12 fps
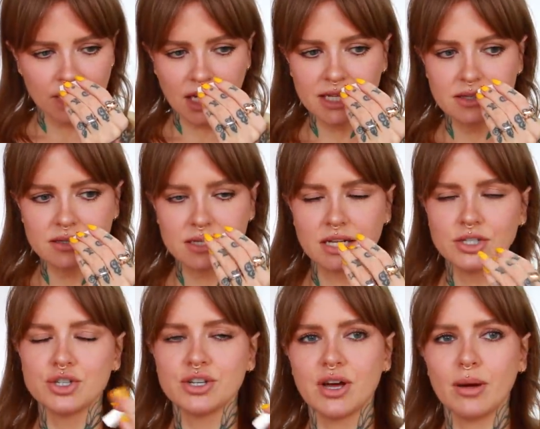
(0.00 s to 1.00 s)
It's
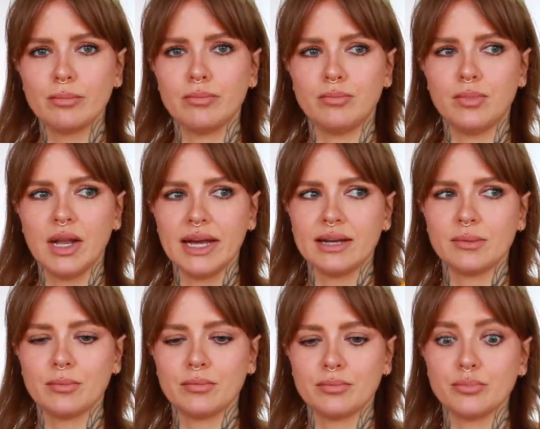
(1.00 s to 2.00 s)
such a like
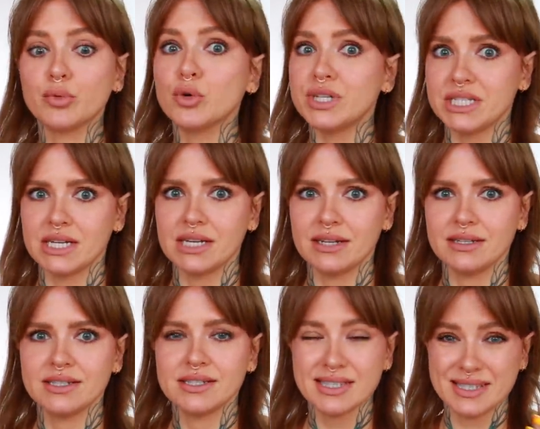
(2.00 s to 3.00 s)
pretty
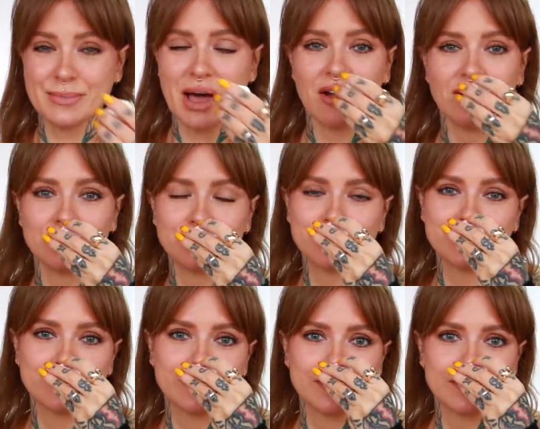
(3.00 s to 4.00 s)
smell.
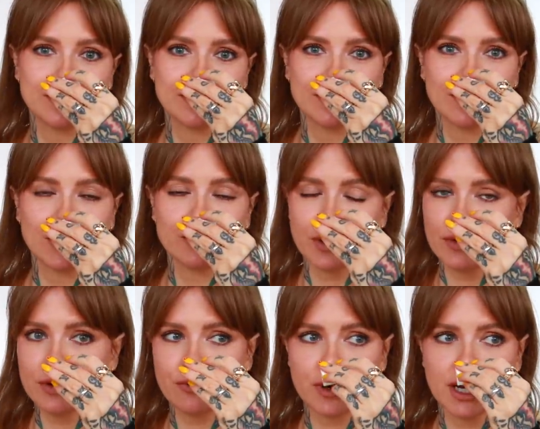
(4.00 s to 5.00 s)

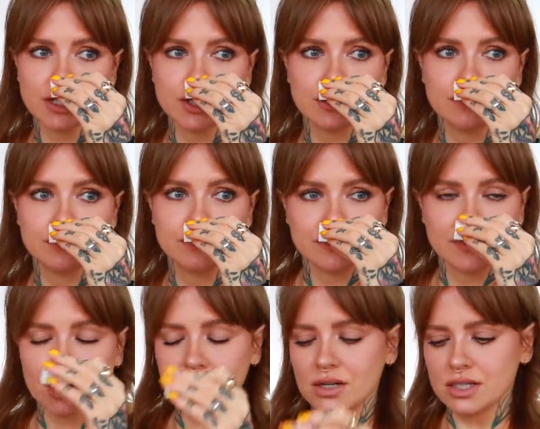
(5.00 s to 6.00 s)
Very fresh.
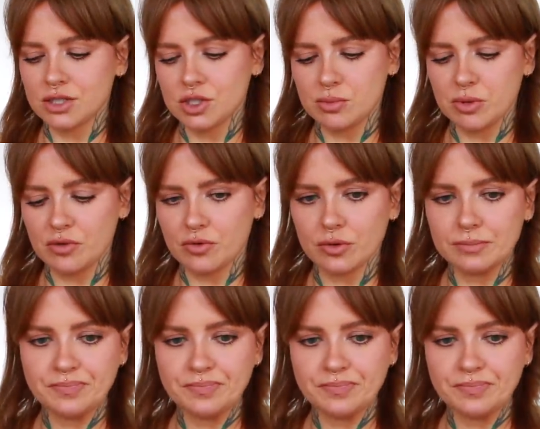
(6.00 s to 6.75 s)
Oh, it's just beautiful.